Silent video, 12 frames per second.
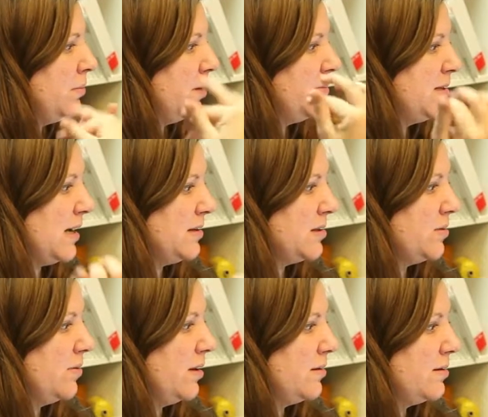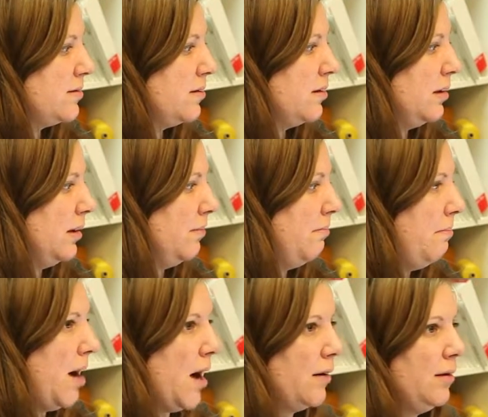obsessed with
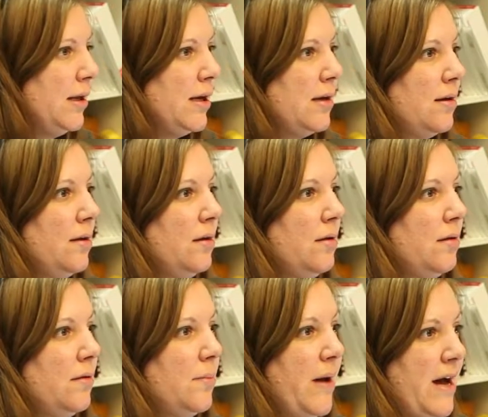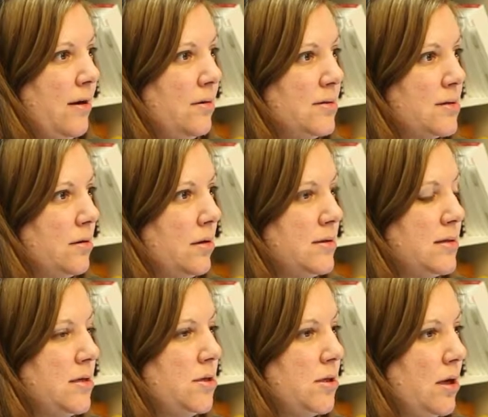modeling the patterns that are on
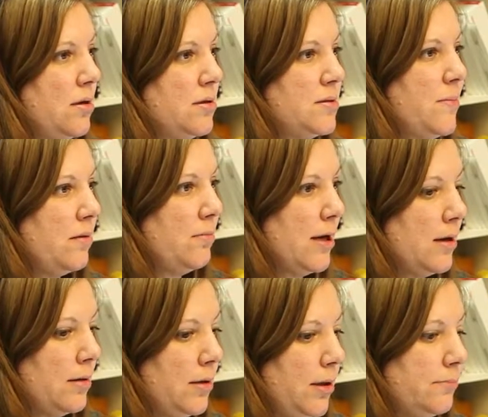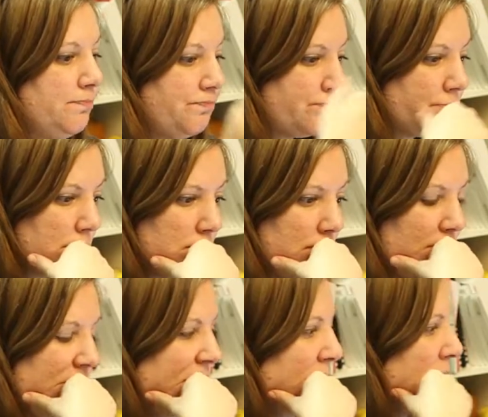seashells mathematically.
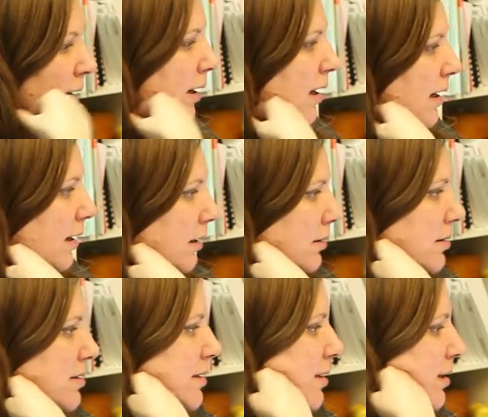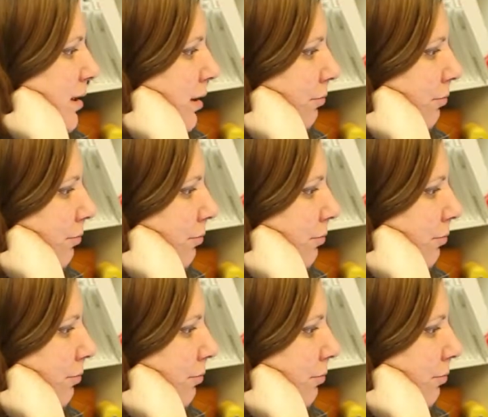And he